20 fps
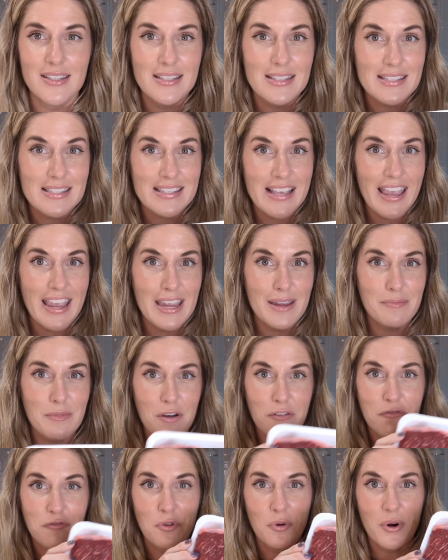
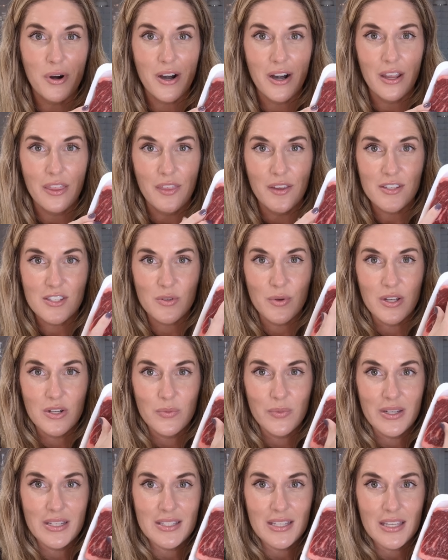Same for this
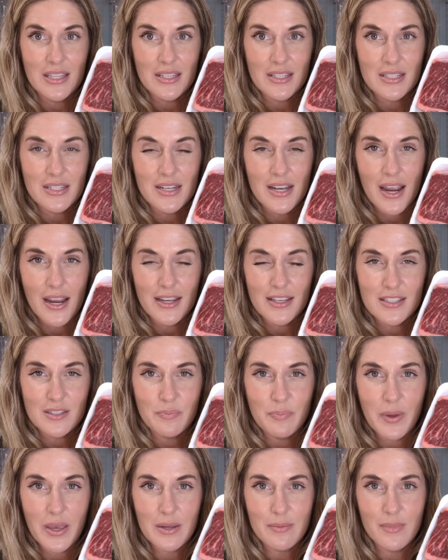one. We see this nice
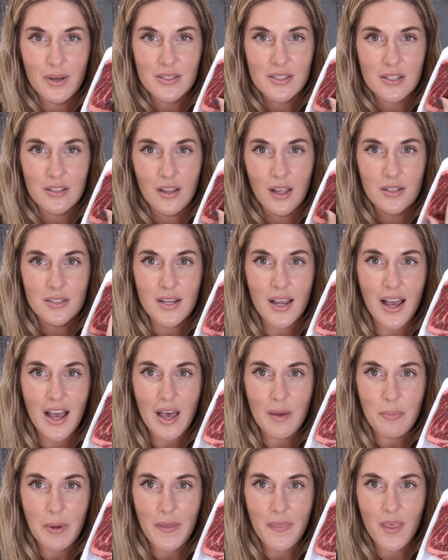big muscle on
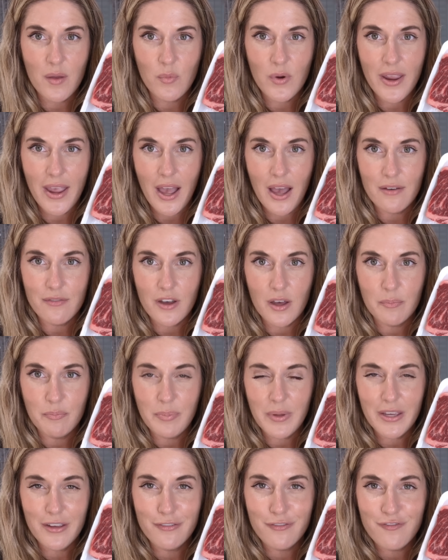top, and then we have a
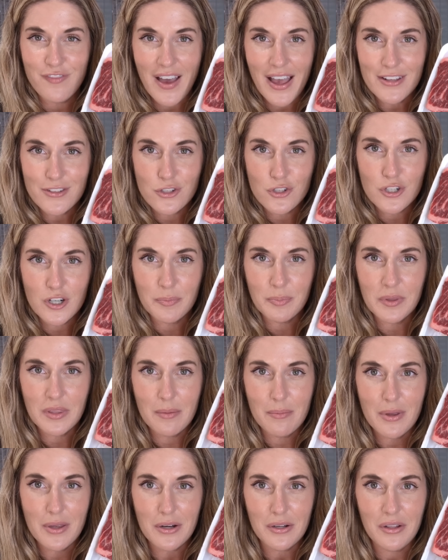big fat strip in
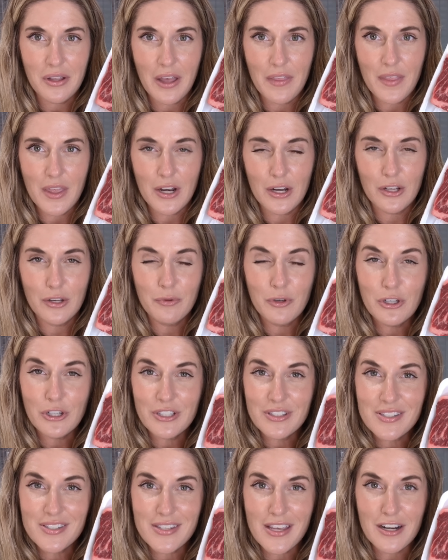the middle, and then a
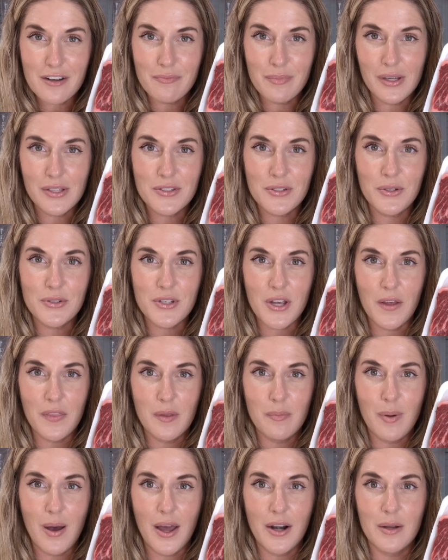good set of muscles on
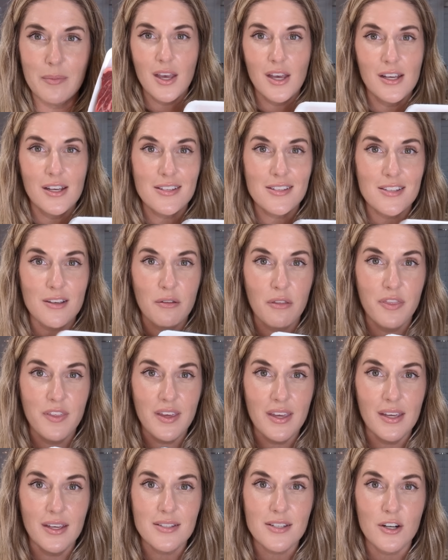the bottom. So
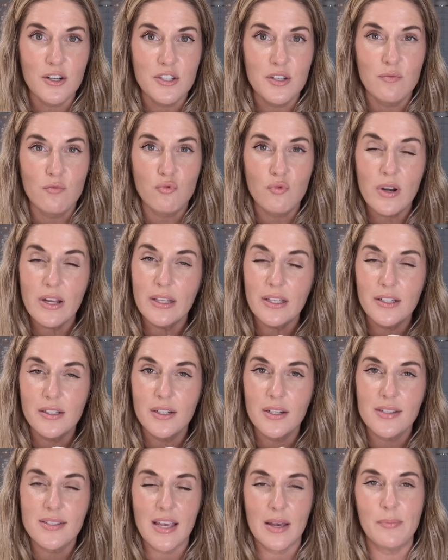these are some really
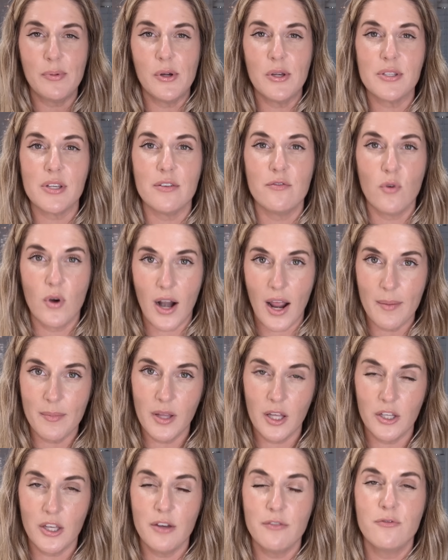good examples of what I'm
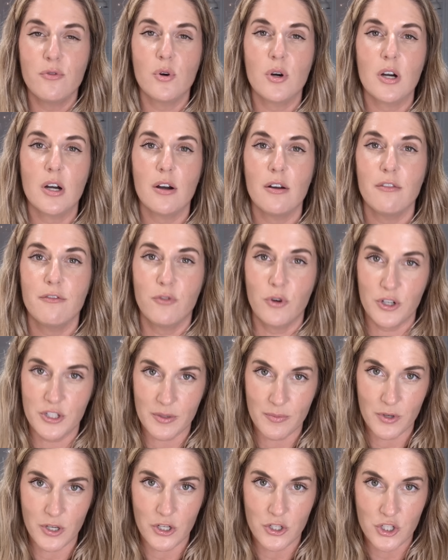looking for
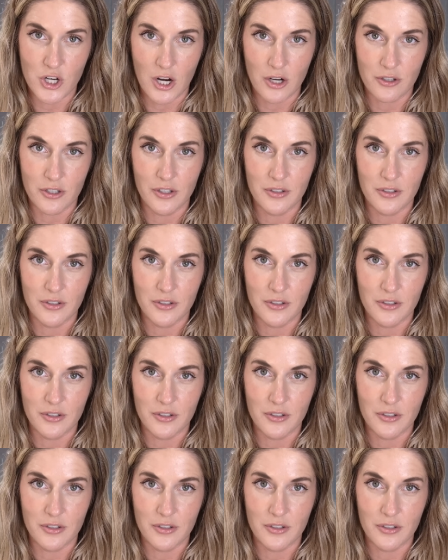some good chuck